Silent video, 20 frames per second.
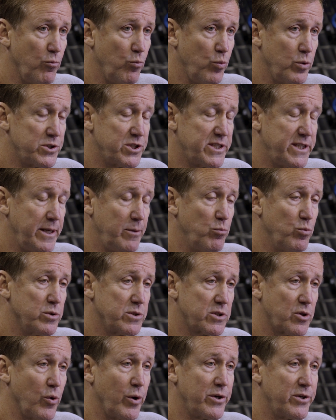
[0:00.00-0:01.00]
which team
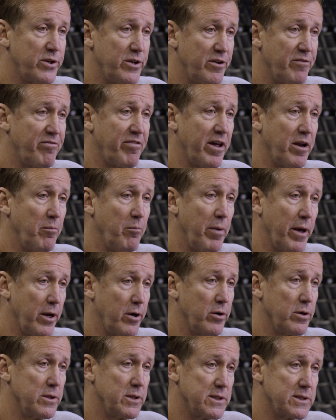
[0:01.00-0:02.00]
was going to defend
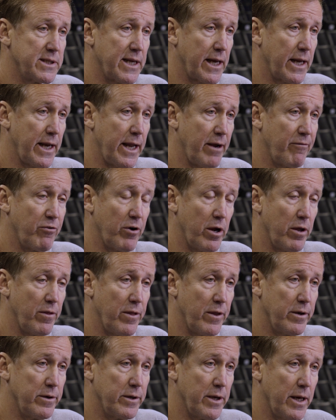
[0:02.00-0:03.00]
better in the second half rather
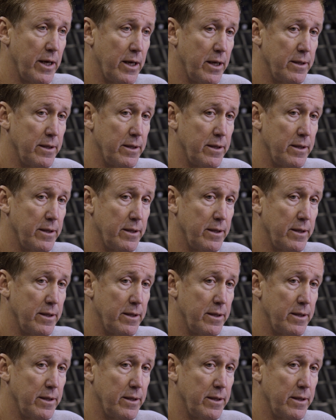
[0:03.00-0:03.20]
than